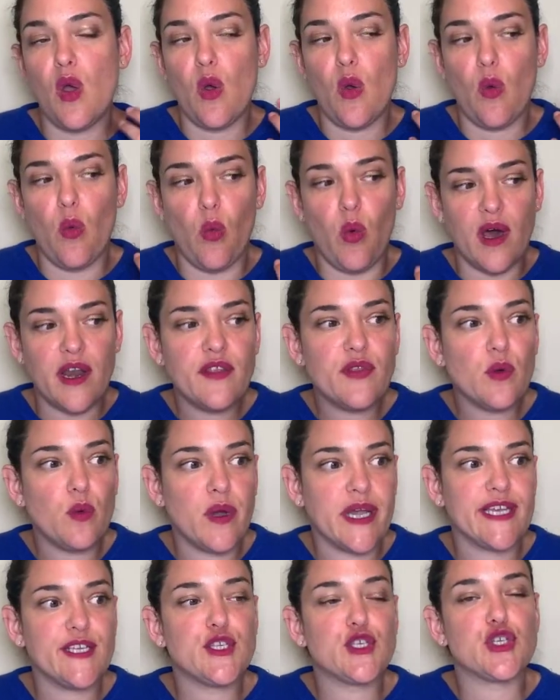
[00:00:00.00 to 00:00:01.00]
One of the
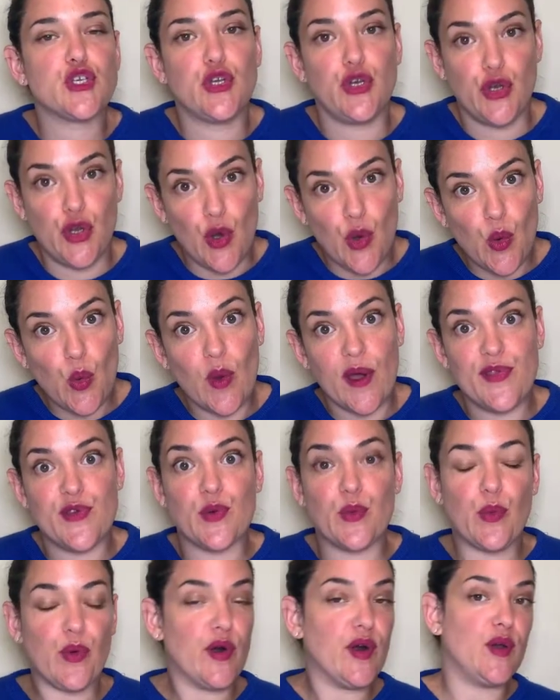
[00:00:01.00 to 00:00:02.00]
ways to know whether
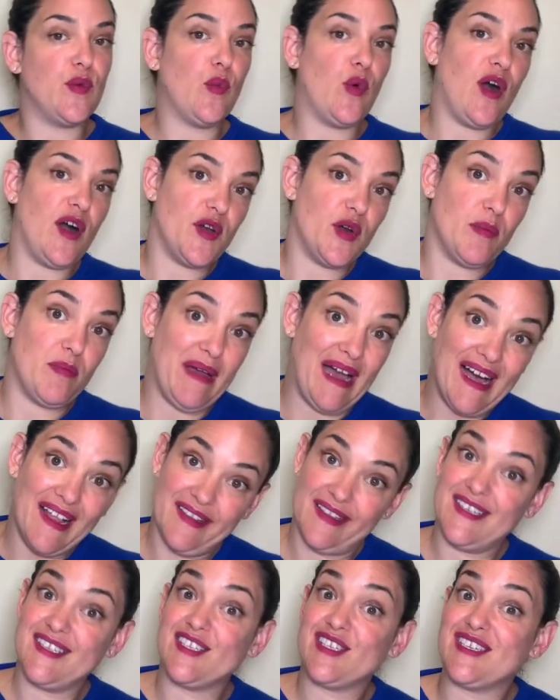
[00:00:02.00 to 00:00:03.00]
we're in water
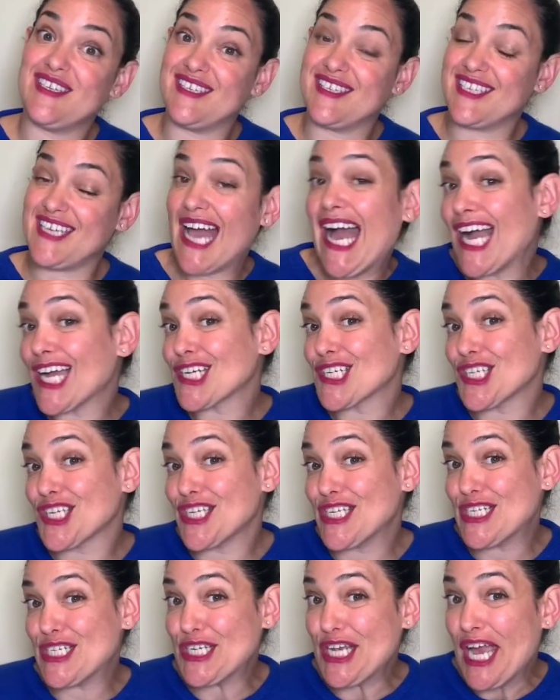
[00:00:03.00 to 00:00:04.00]
balance is to actually
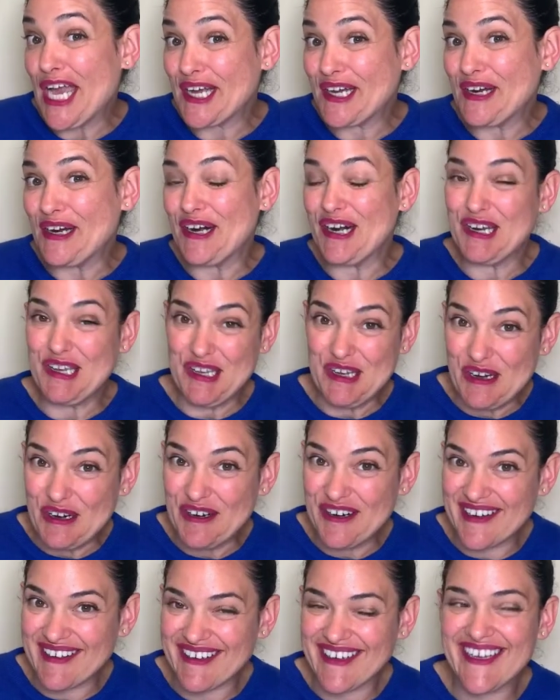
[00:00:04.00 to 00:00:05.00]
check our
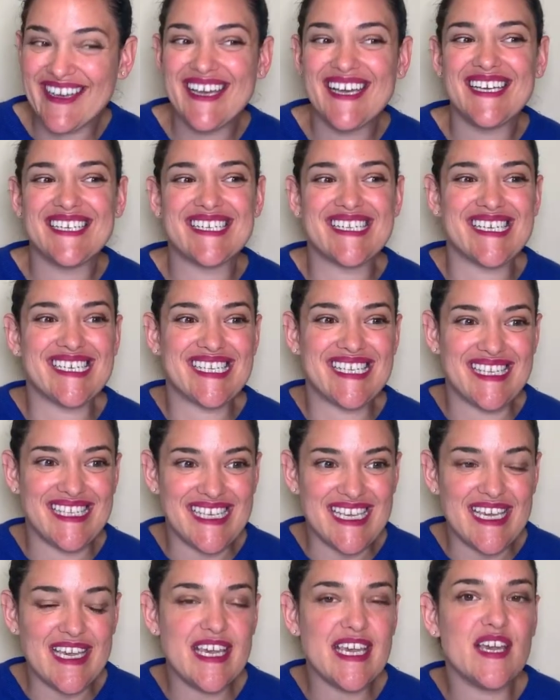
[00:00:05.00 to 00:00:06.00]
urine to
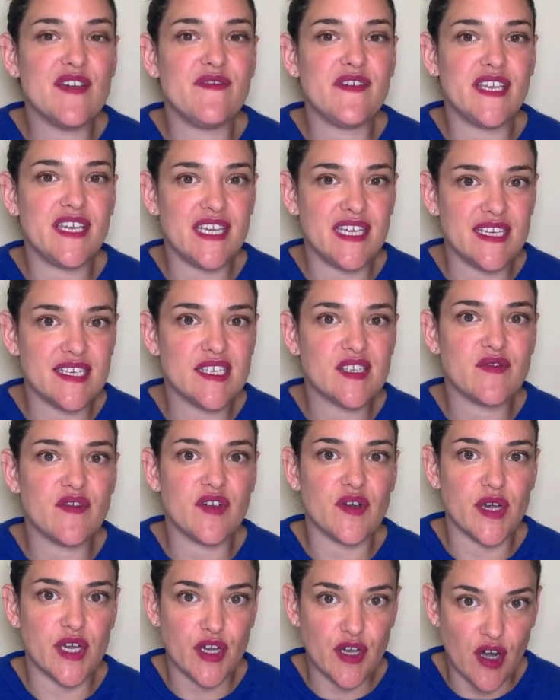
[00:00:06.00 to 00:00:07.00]
see if it is
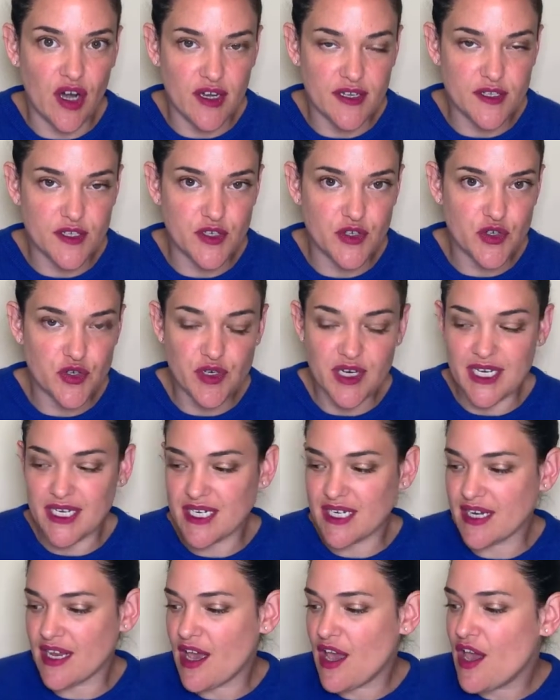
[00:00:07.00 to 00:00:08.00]
very
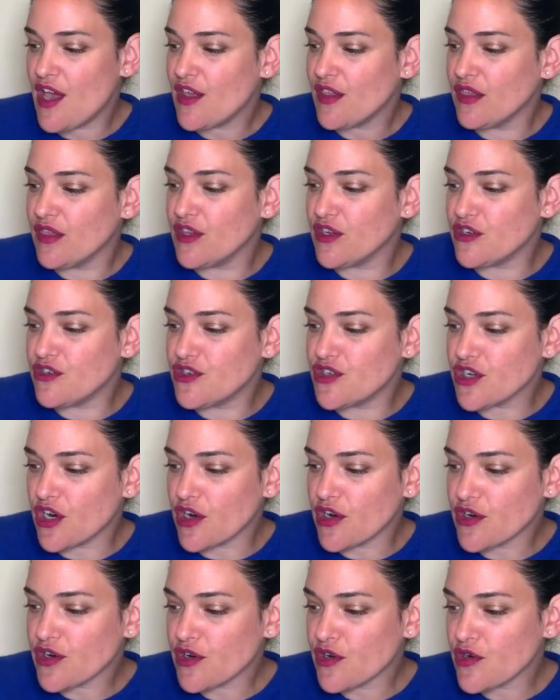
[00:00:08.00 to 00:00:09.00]
concentrated. The
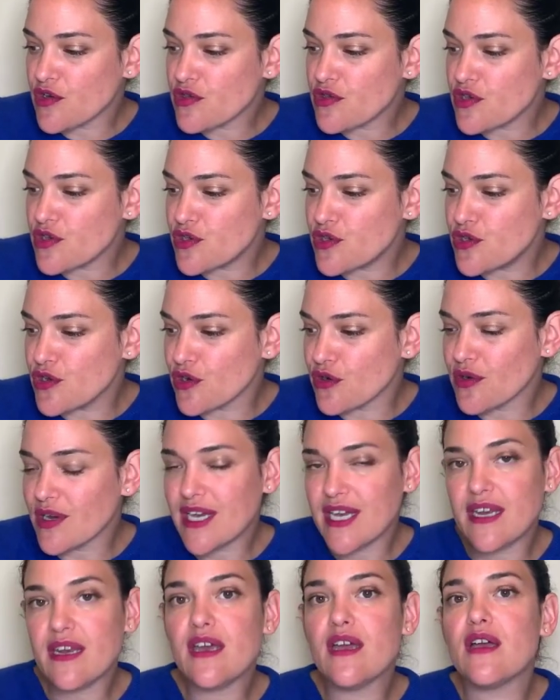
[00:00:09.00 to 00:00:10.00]
darker the
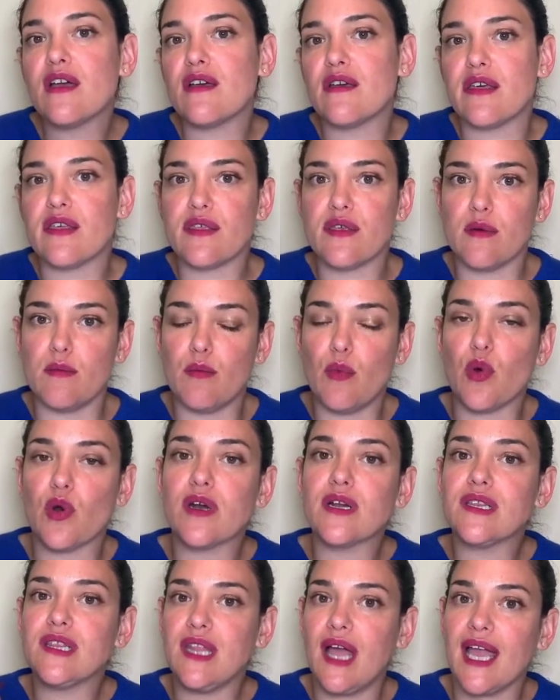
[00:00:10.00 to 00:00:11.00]
urine, the
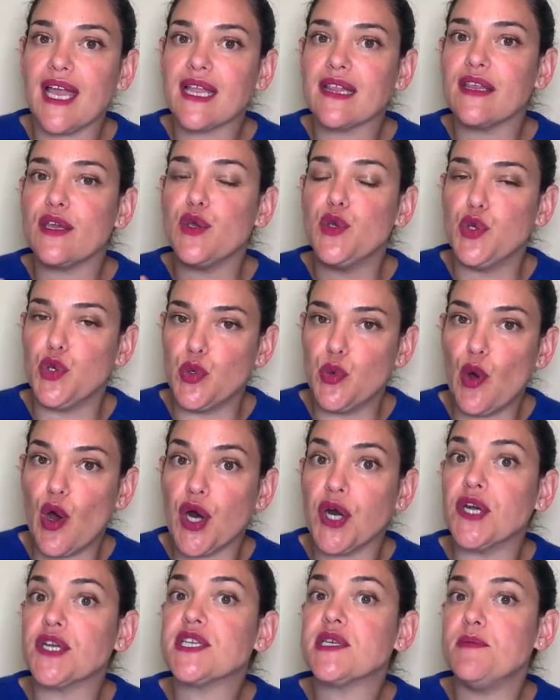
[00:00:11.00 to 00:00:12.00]
more likely you
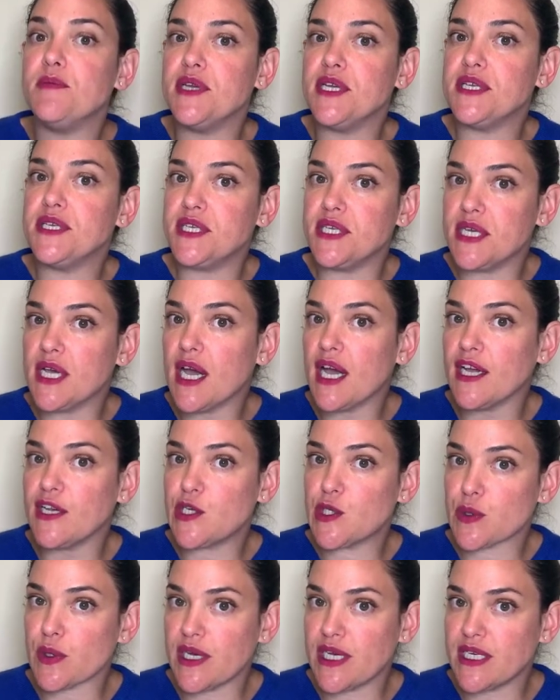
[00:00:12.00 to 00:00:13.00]
are to be
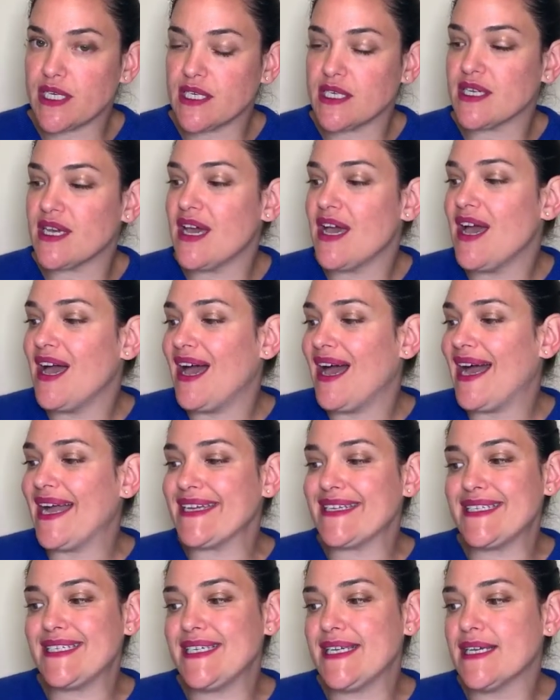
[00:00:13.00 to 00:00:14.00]
dehydrated.
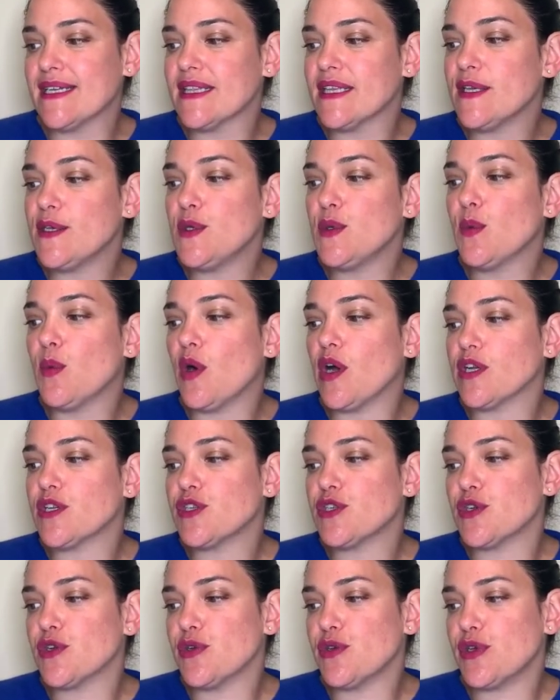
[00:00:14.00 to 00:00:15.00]
Ideally, you
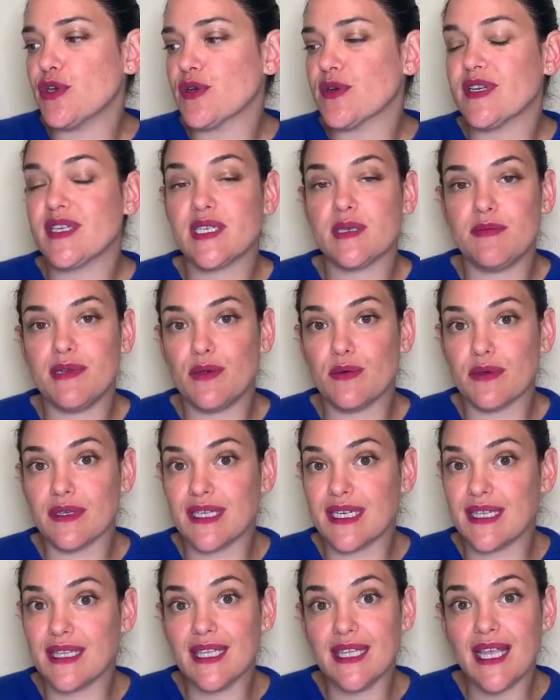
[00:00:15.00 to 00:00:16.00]
want your urine to be
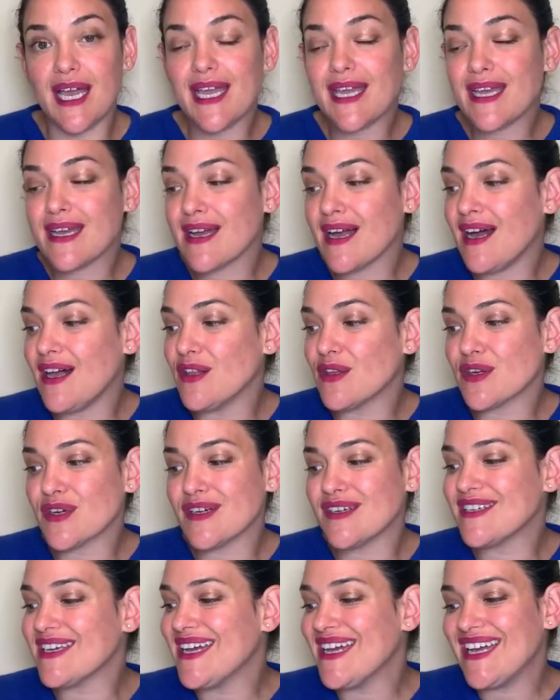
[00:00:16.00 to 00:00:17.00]
really light
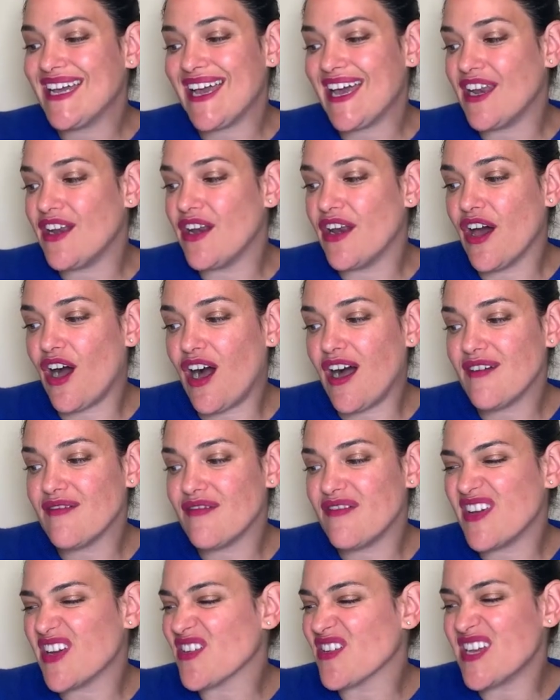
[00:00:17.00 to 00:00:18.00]
colored and not
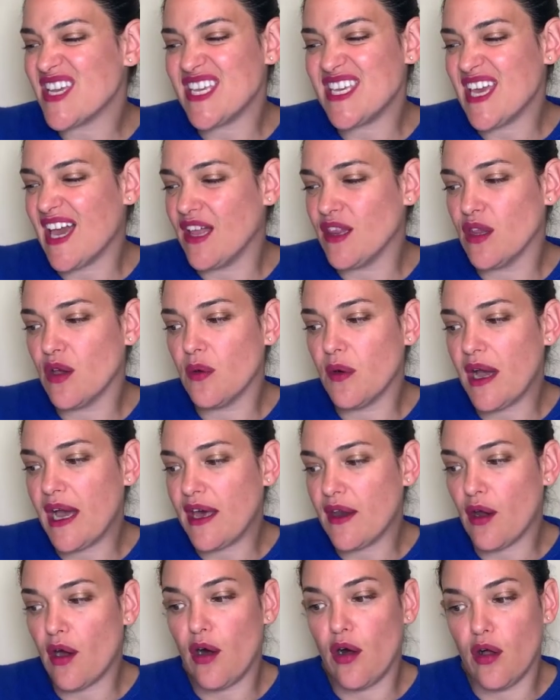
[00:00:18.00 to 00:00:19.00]
very yellow
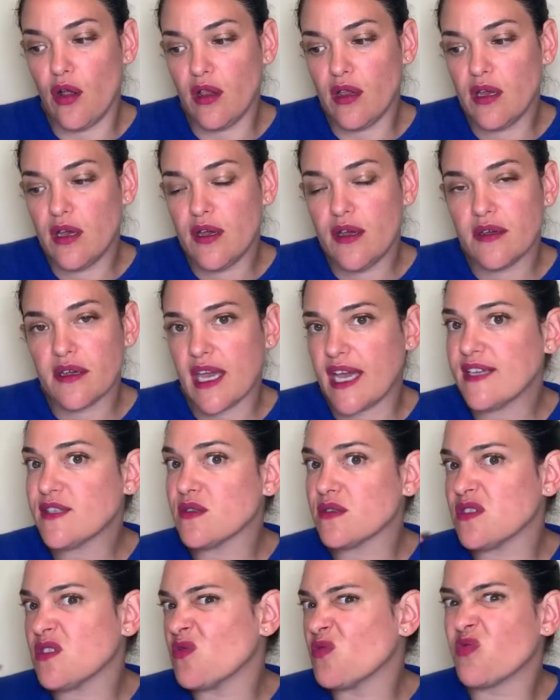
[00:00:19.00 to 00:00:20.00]
at all. Okay, so
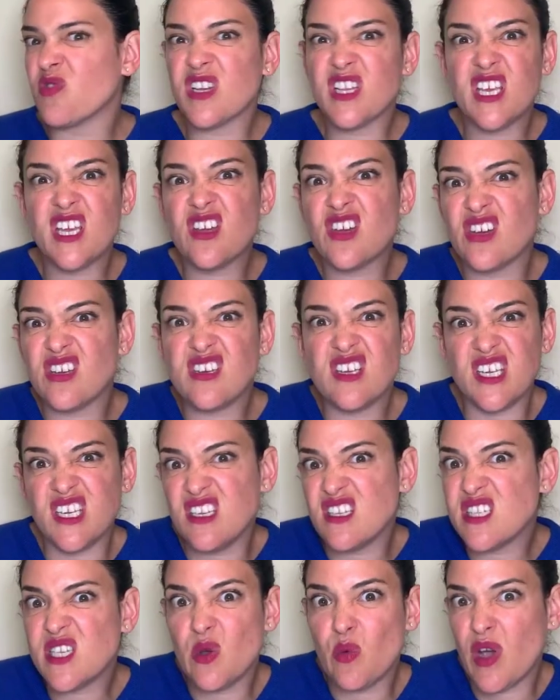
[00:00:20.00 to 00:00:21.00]
it's a really good,
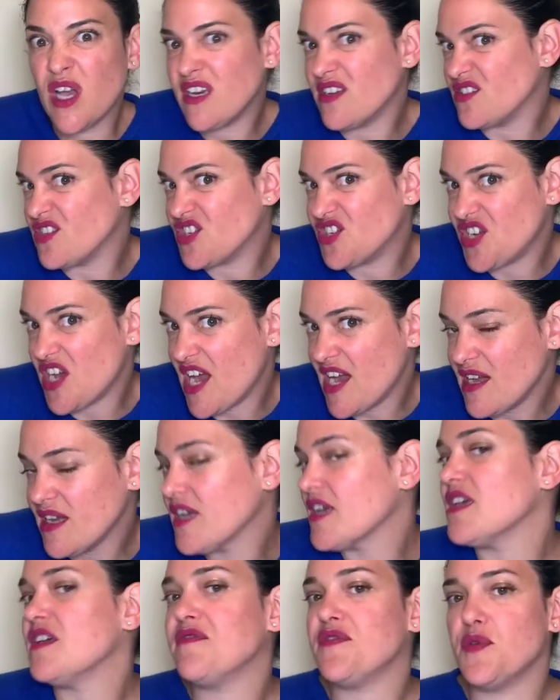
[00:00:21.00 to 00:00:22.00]
easy way to check
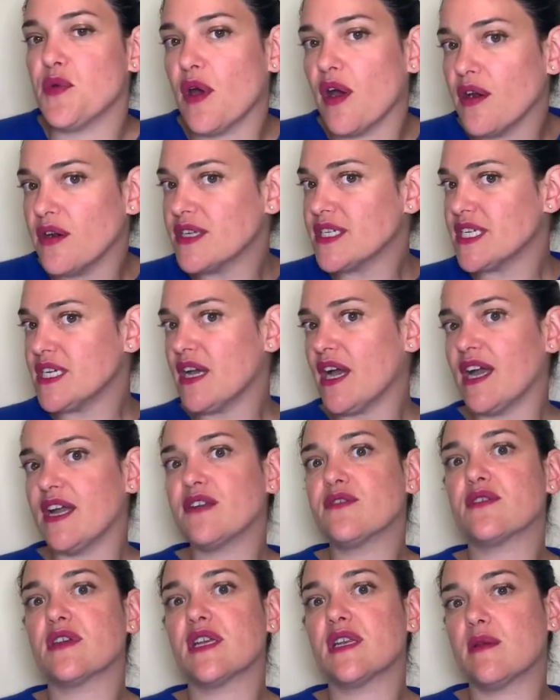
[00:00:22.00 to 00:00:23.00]
if you are
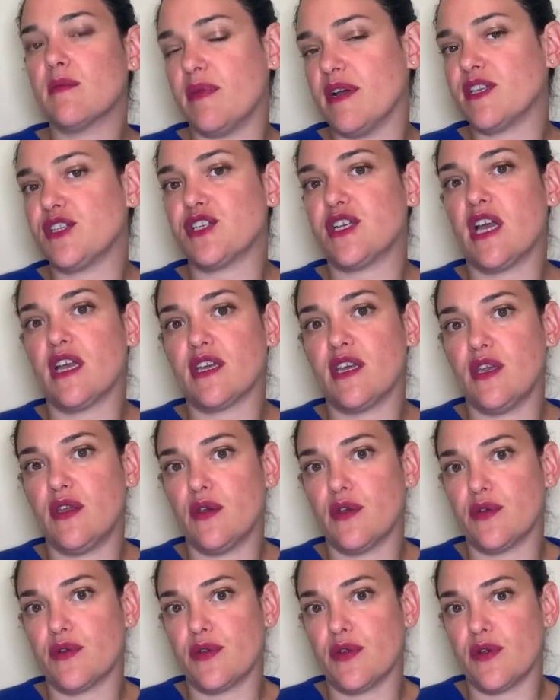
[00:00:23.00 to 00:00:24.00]
dehydrated by checking
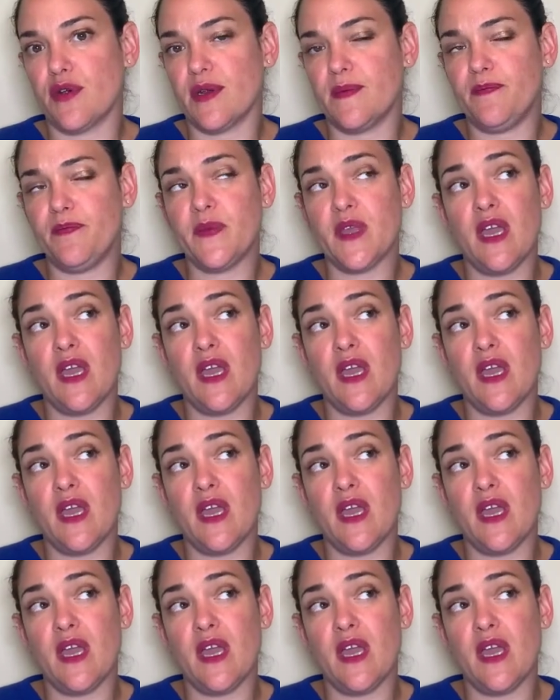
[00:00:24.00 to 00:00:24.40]
your urine.